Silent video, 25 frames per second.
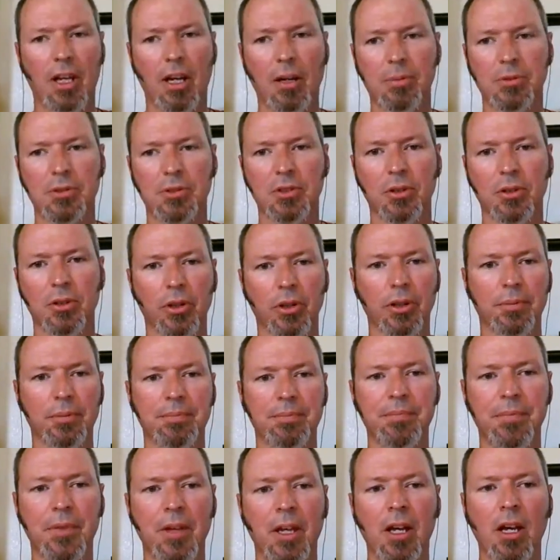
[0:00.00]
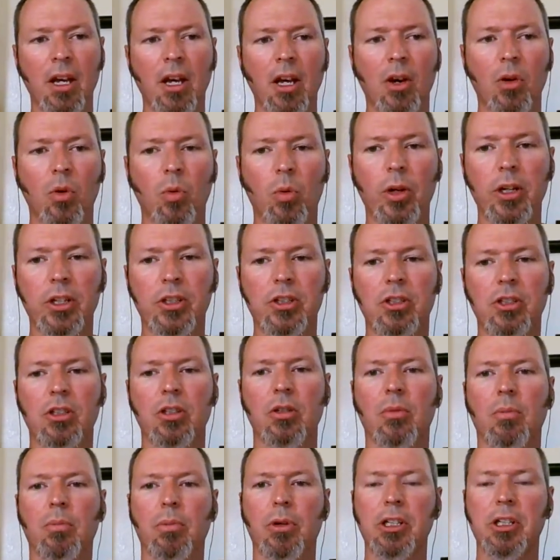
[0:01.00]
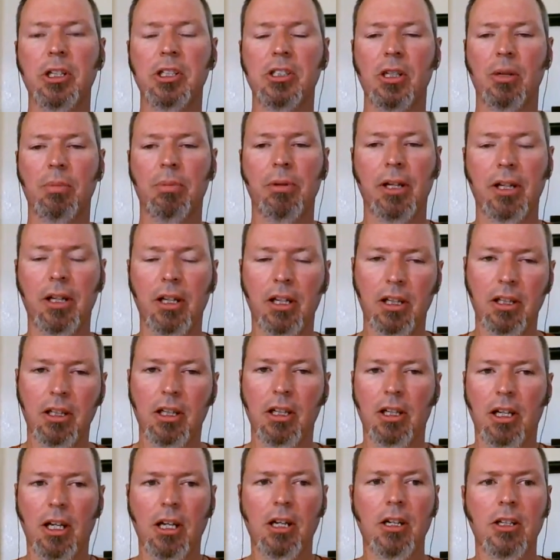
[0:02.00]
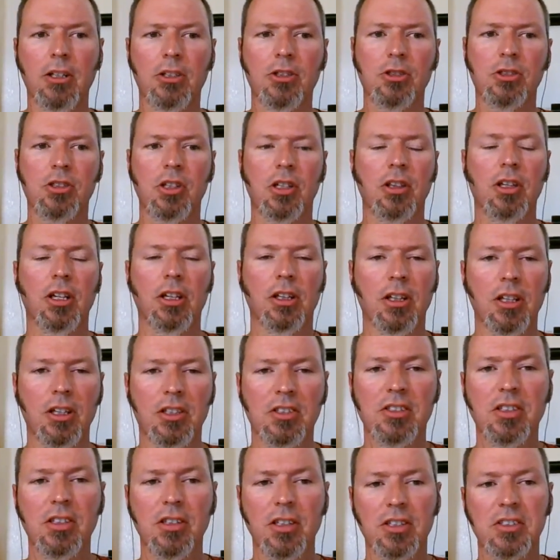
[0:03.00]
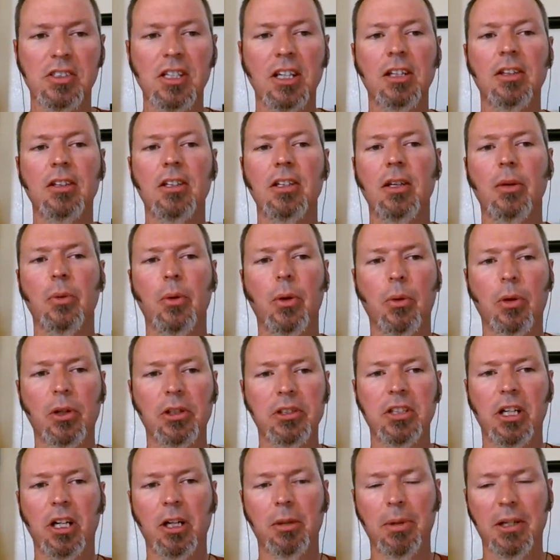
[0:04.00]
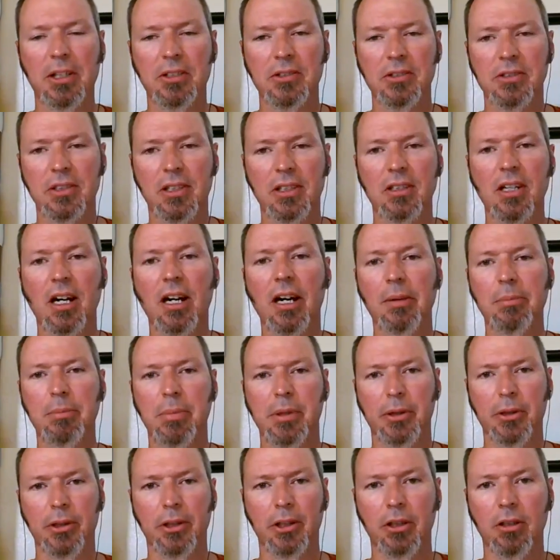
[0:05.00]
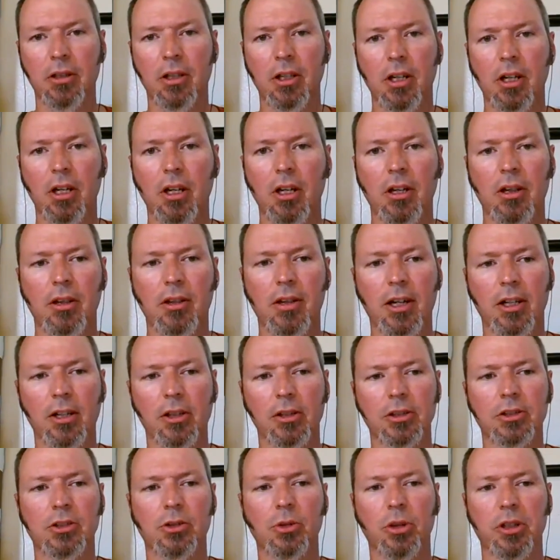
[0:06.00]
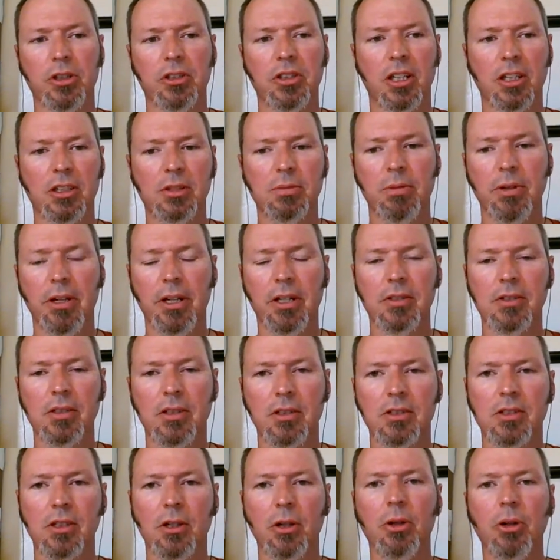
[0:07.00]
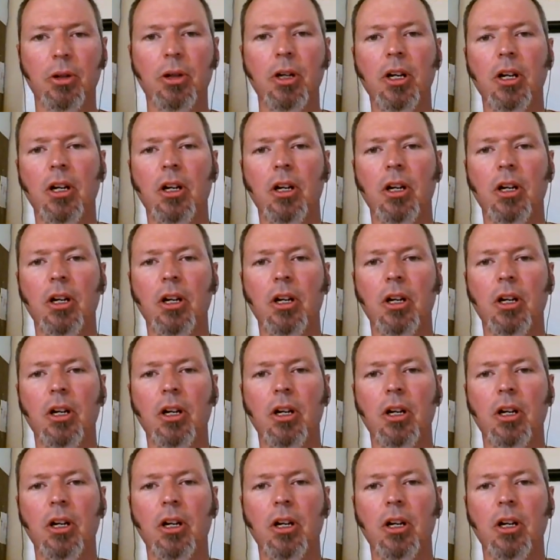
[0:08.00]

Absolutely, which brings up like an, an interesting thing. The the second thing that we want to talk about is the time period that your story takes place, and so